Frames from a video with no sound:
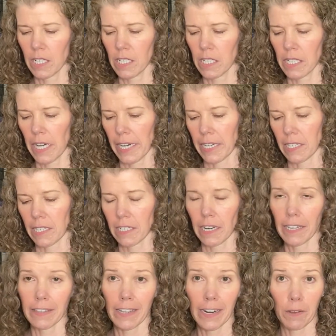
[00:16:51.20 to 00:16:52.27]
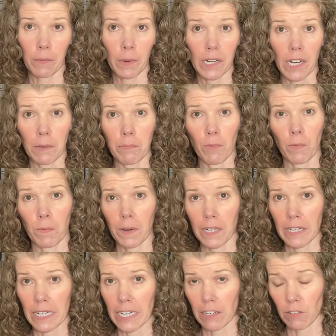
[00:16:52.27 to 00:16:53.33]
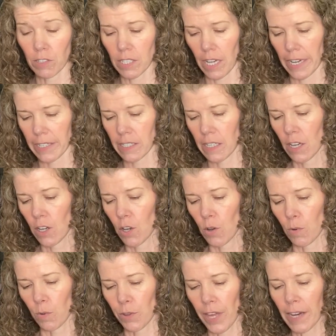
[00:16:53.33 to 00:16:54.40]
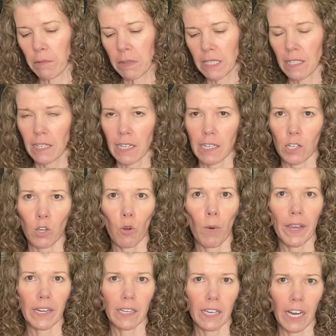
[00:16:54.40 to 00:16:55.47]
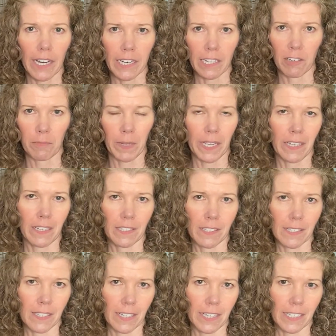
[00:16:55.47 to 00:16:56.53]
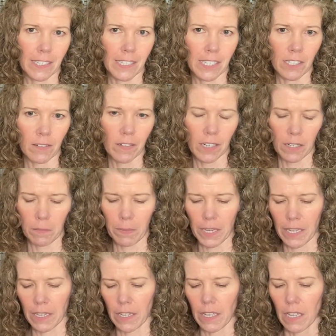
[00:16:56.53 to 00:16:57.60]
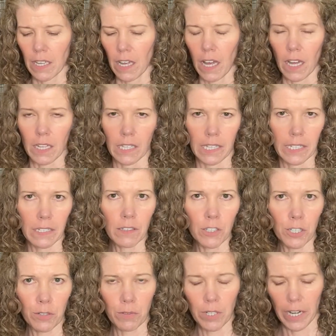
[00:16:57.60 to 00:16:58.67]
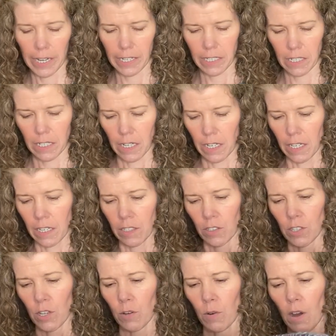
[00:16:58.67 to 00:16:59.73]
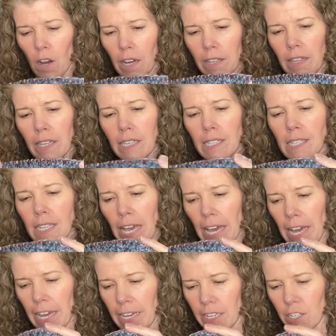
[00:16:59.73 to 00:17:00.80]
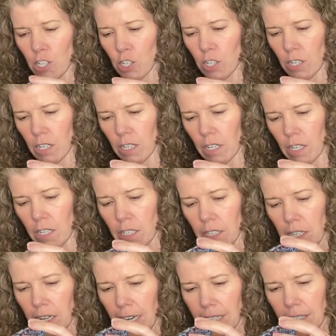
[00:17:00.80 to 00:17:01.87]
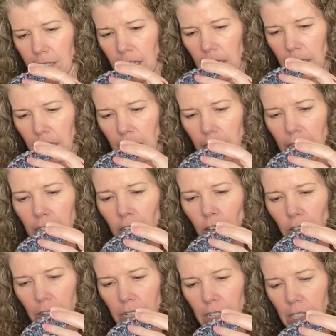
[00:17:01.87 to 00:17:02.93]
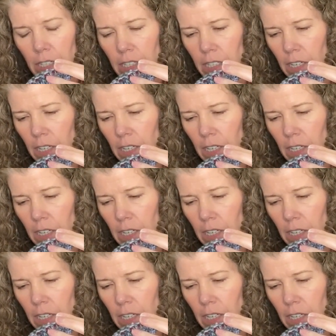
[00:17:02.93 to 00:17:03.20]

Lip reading: tight and that I went up one needle size. Well, that wasn't going to quite cut it because it's still going to be a little too tight. So on this edge that has the increases